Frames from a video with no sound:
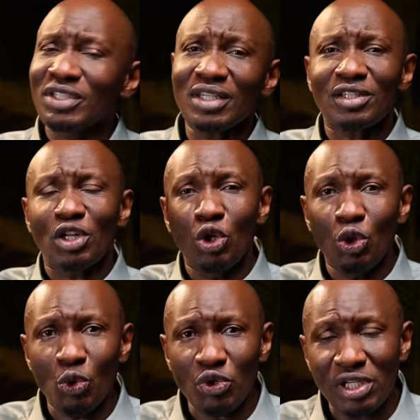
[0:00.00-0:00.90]
just
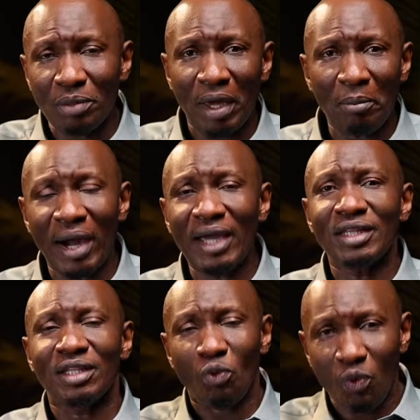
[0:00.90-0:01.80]
losing my
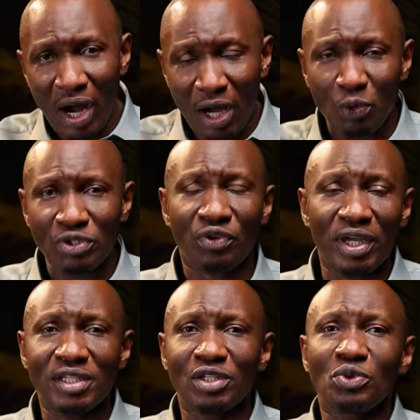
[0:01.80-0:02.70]
mind. The work was
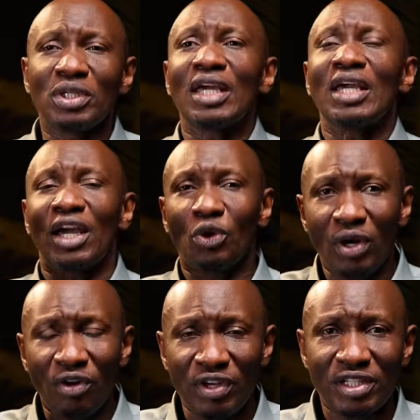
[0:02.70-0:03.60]
crazy today. I
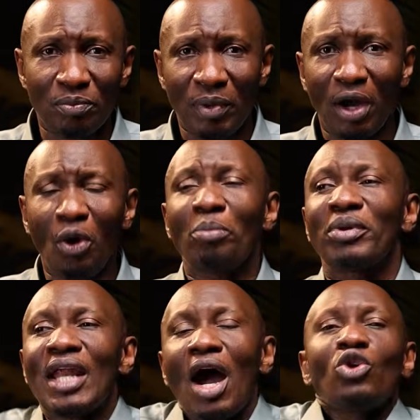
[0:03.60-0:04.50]
got arrested by a cop.
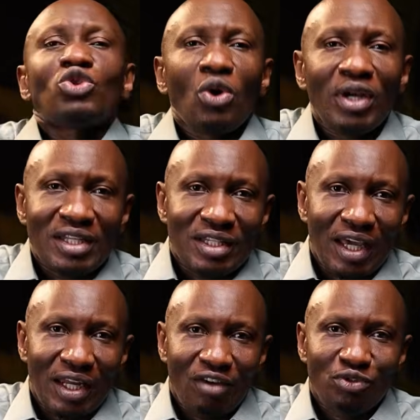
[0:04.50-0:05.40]
Now John has
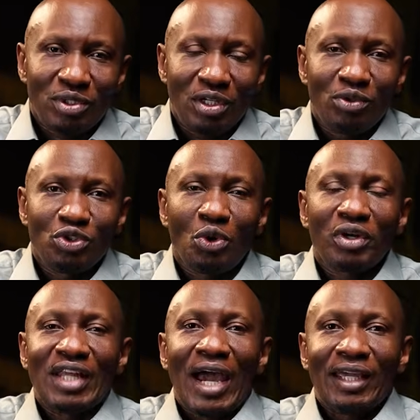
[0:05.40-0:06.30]
died. I have to deal with
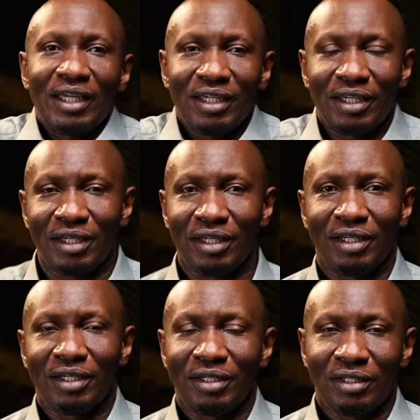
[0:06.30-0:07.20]
John dying.
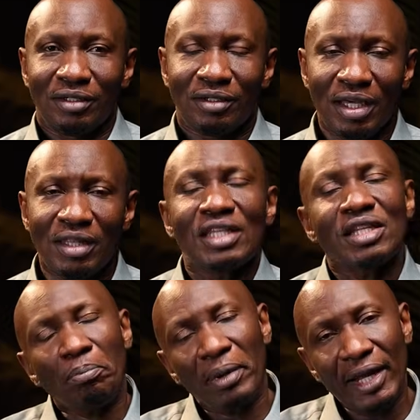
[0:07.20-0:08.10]
Okay? There's
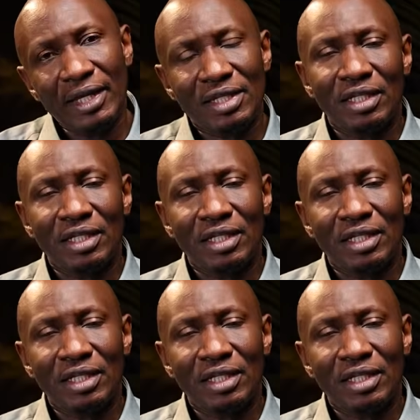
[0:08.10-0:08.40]
a place